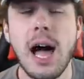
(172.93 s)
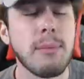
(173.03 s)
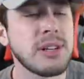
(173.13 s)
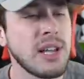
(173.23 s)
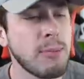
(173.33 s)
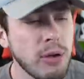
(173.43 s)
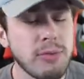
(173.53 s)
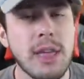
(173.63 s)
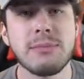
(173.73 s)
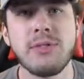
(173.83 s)
I'm going to say
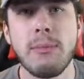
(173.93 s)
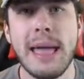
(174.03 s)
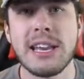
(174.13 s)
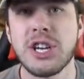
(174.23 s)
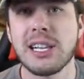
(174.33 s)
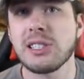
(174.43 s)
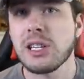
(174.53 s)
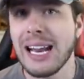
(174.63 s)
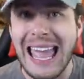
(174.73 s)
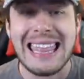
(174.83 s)
both teams from
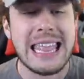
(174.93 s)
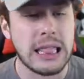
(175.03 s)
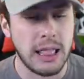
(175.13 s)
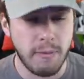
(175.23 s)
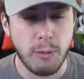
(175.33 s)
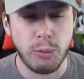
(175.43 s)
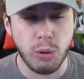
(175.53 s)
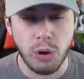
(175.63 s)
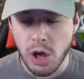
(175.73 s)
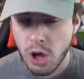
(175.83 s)
Manchester and then
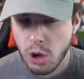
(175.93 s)
Liverpool.